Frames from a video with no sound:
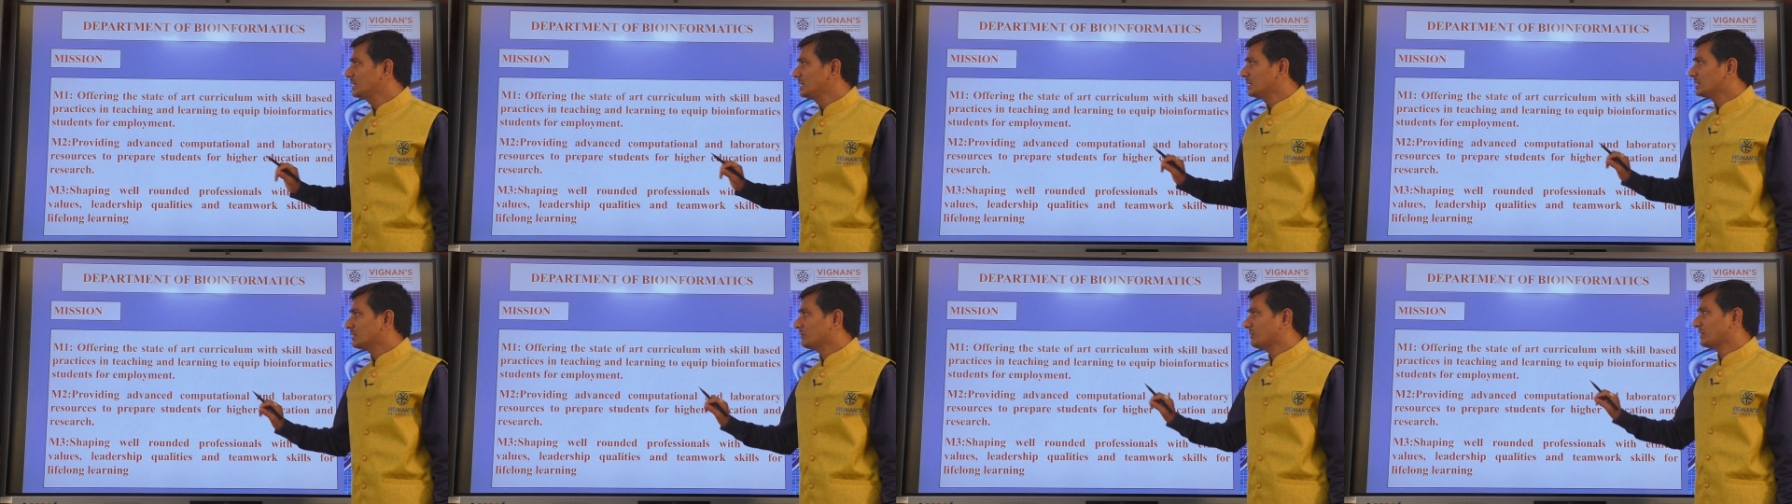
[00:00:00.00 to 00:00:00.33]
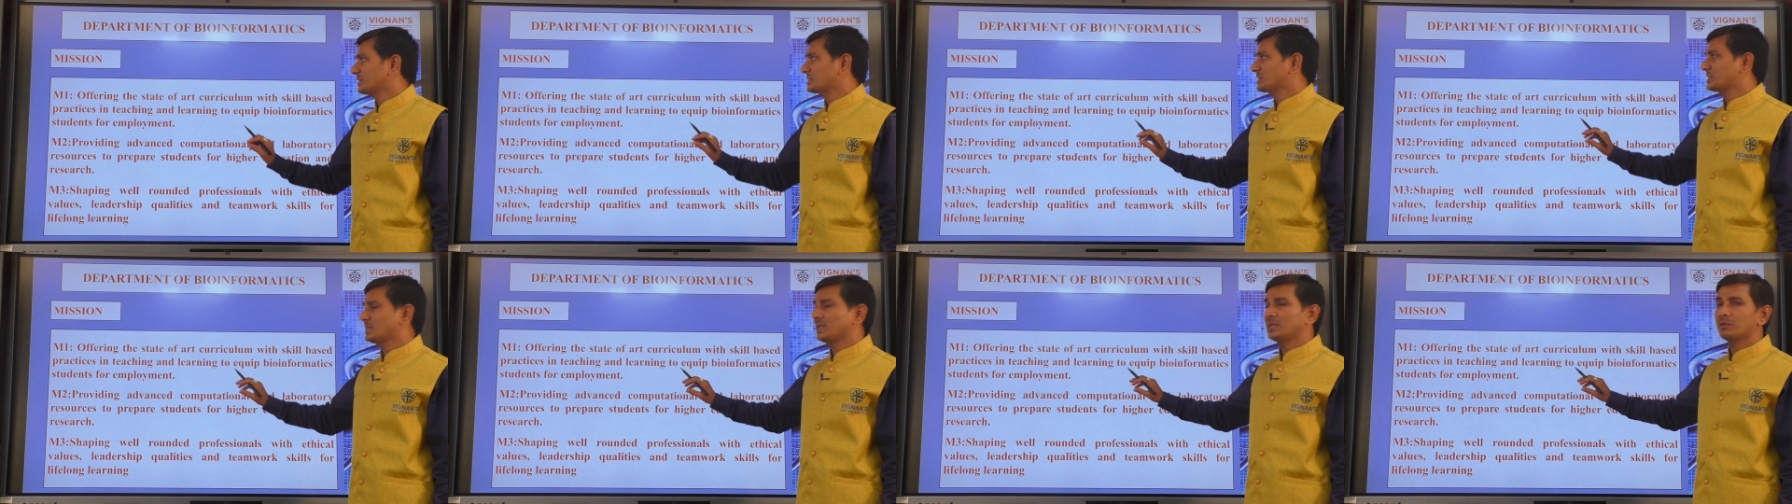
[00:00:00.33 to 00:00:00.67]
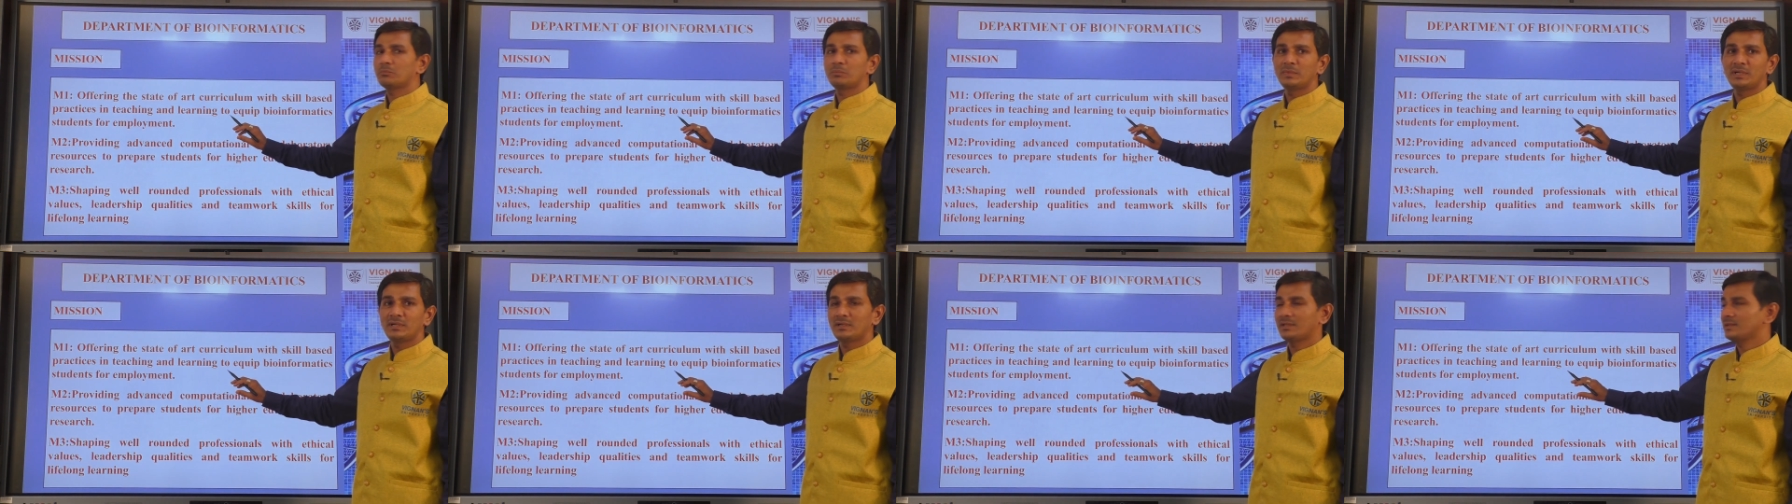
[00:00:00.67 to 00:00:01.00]
The first
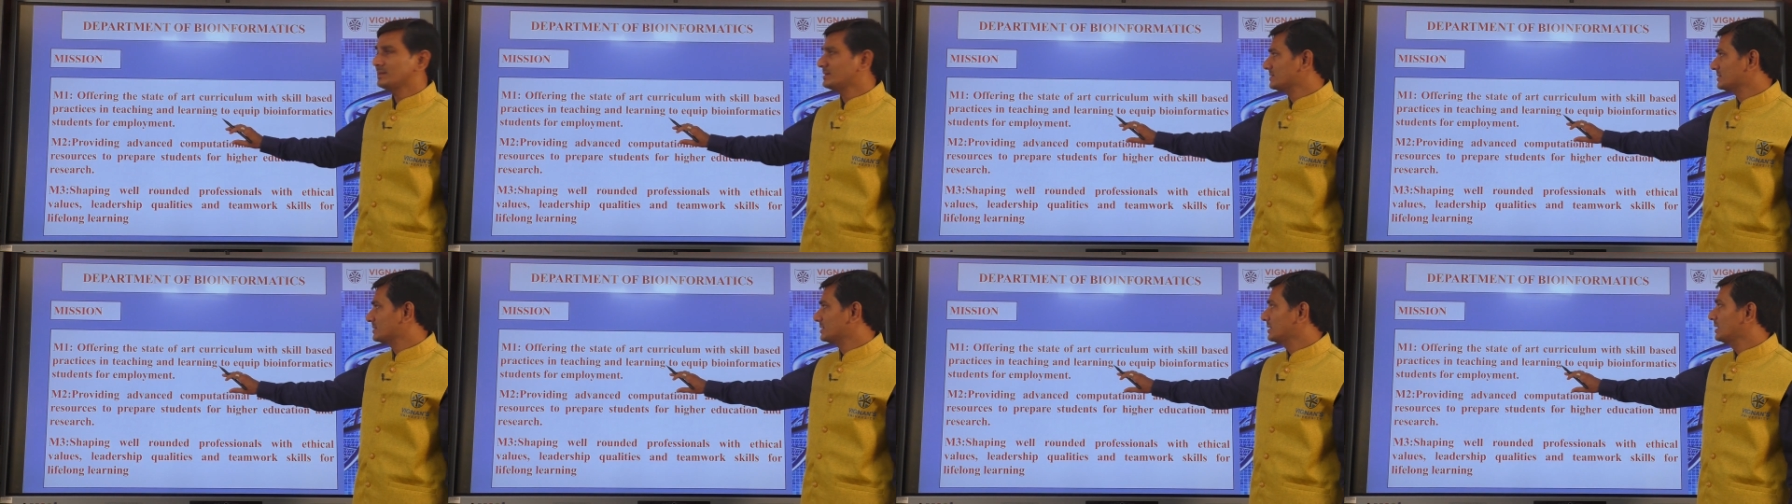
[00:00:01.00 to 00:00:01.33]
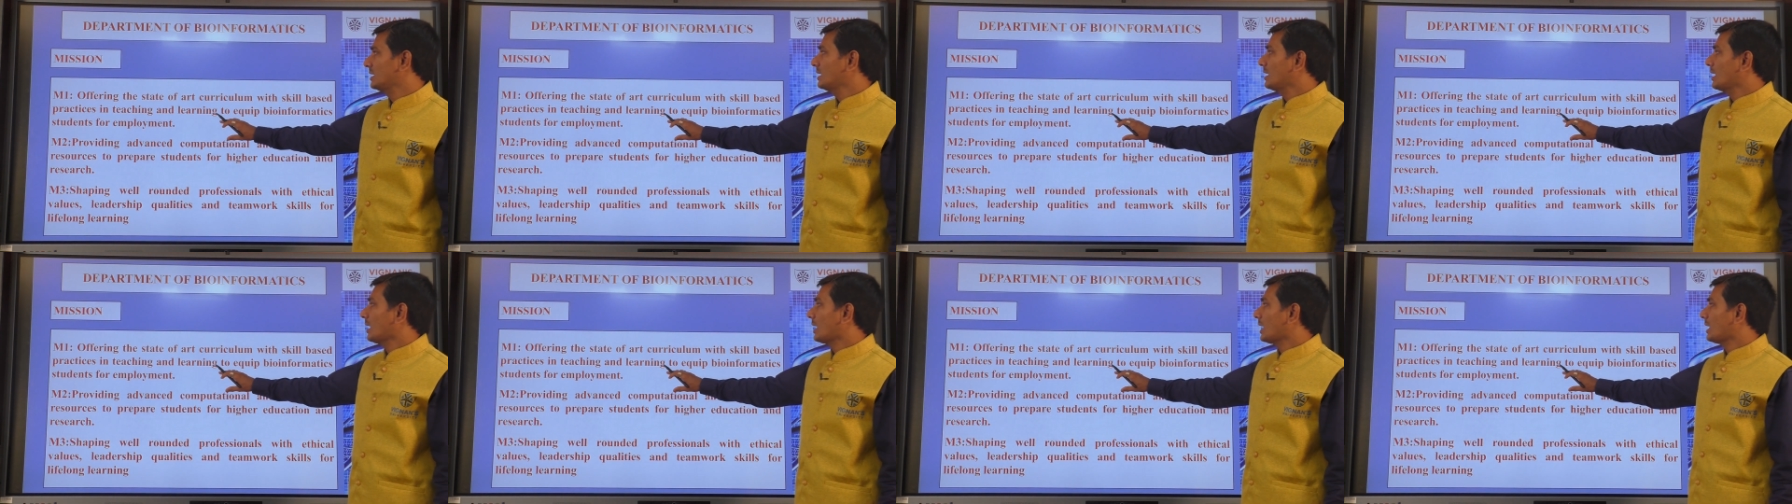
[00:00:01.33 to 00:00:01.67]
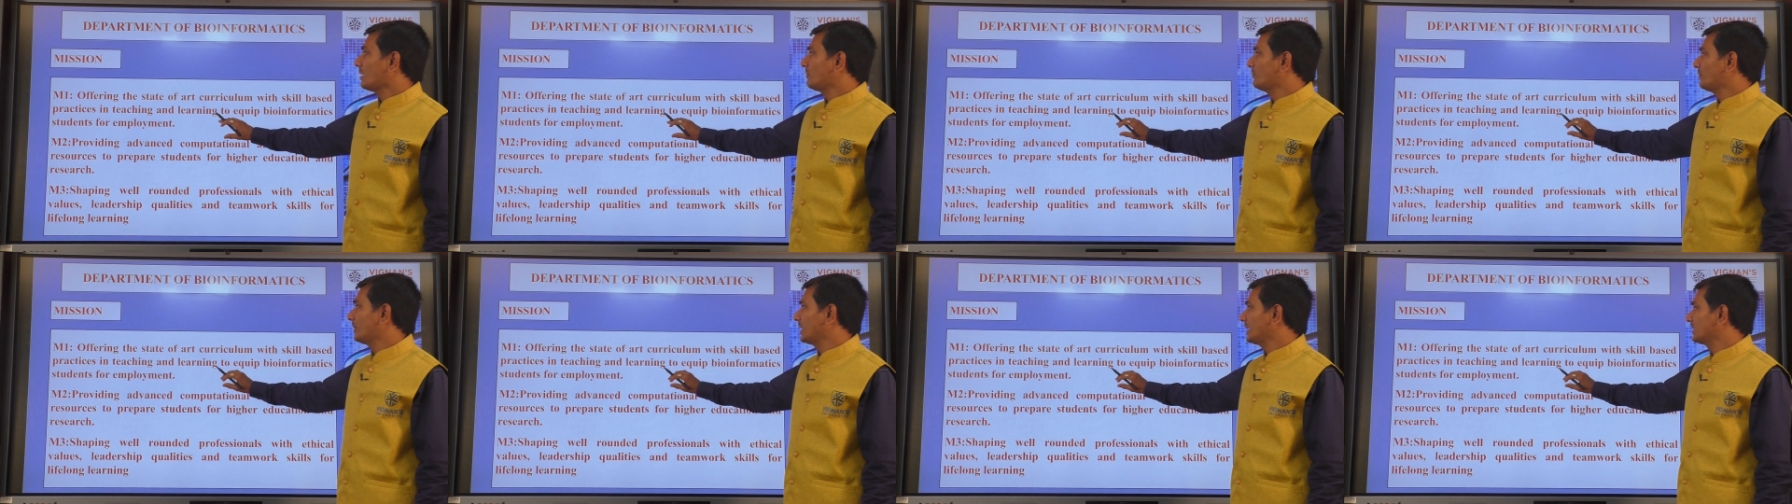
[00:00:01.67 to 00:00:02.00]
statement is
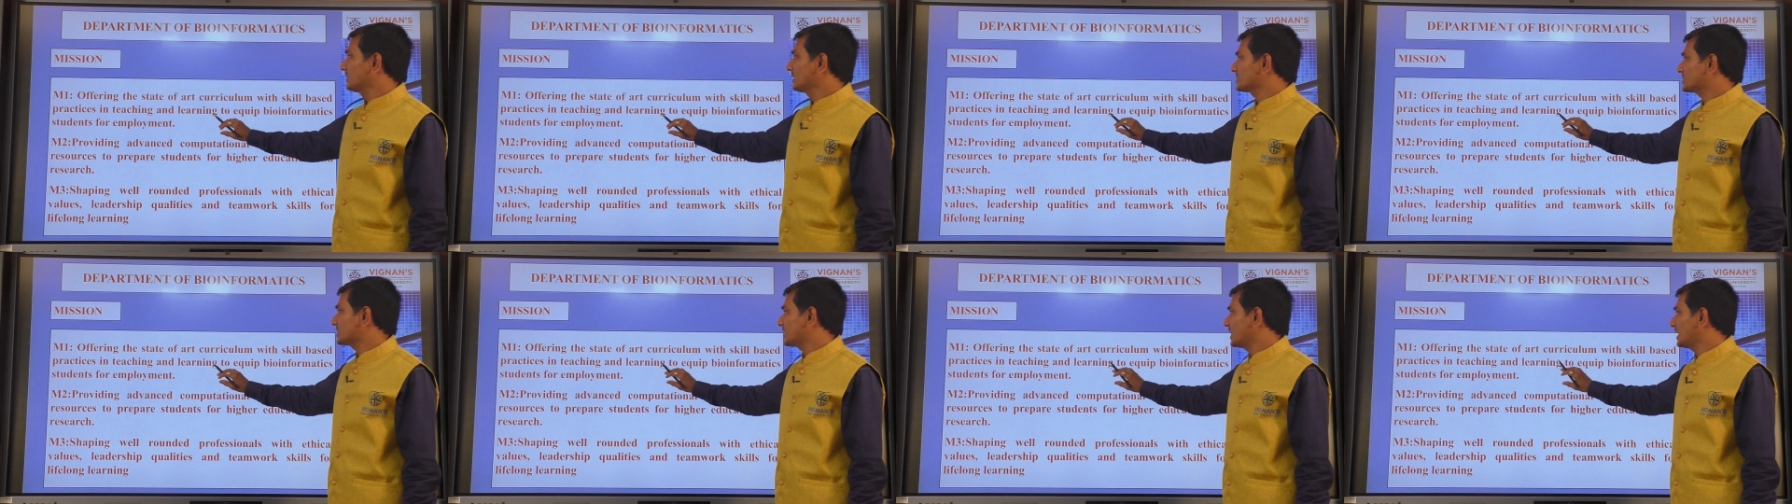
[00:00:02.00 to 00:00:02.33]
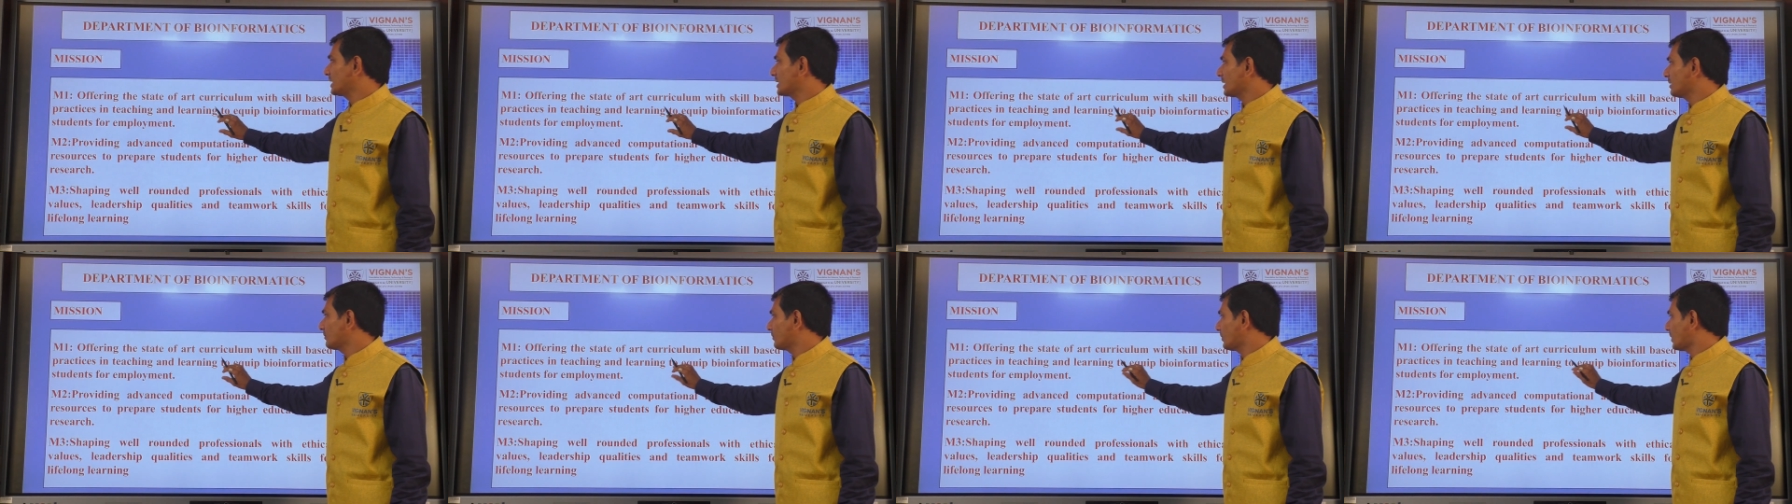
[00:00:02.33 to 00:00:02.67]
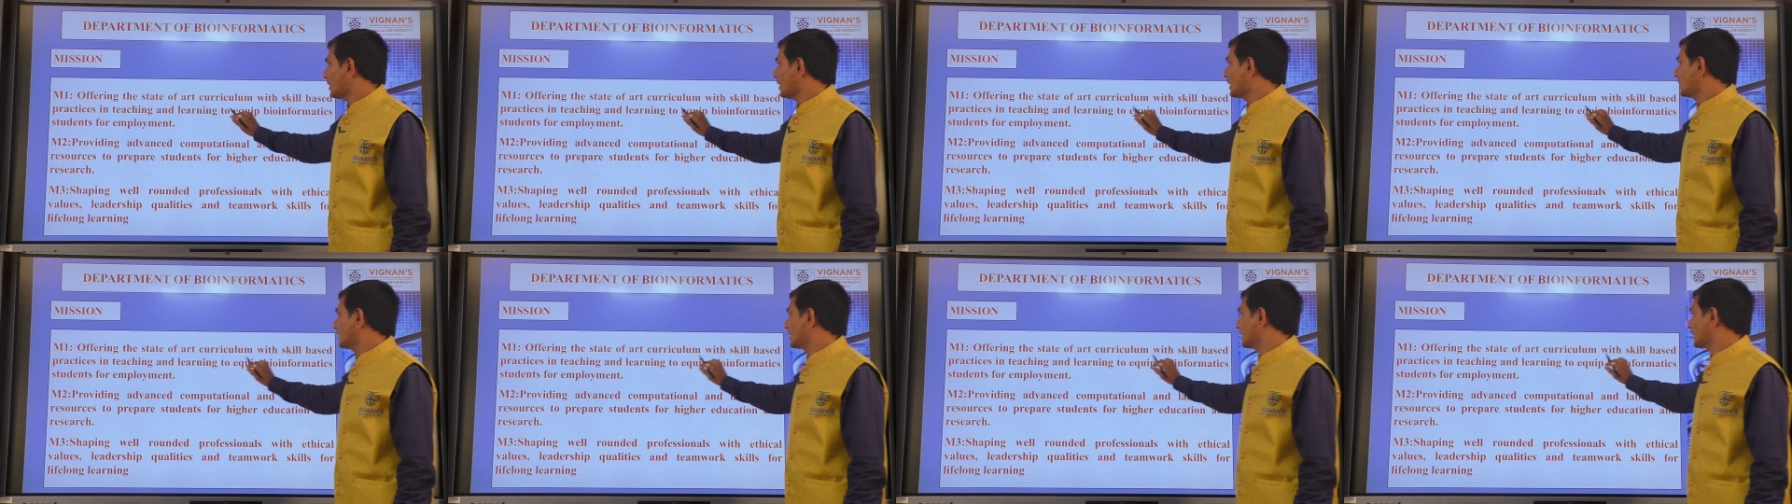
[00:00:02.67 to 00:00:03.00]
offering the state of
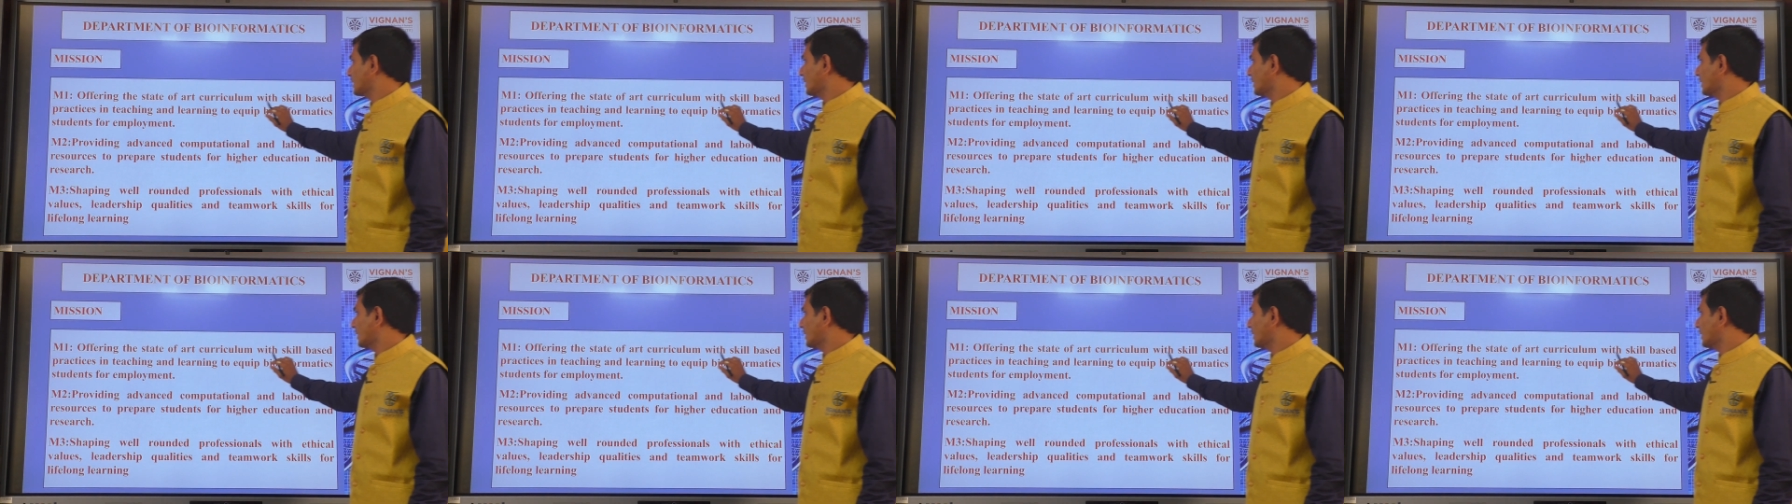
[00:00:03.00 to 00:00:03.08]
art